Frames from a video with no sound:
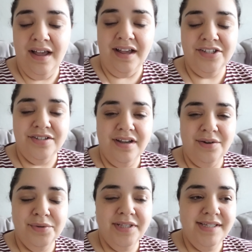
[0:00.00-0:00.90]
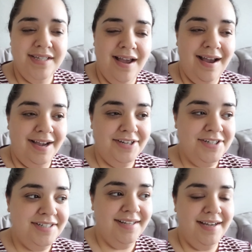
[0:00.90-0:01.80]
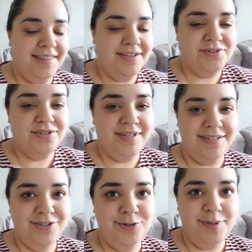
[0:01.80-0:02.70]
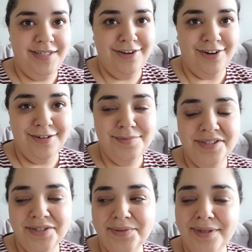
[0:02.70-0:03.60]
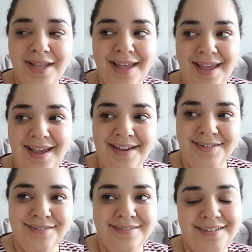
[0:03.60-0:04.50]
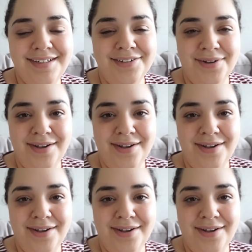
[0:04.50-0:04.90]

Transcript: I just got really tired. Like, I think it was just like too many carbs, you know, and you know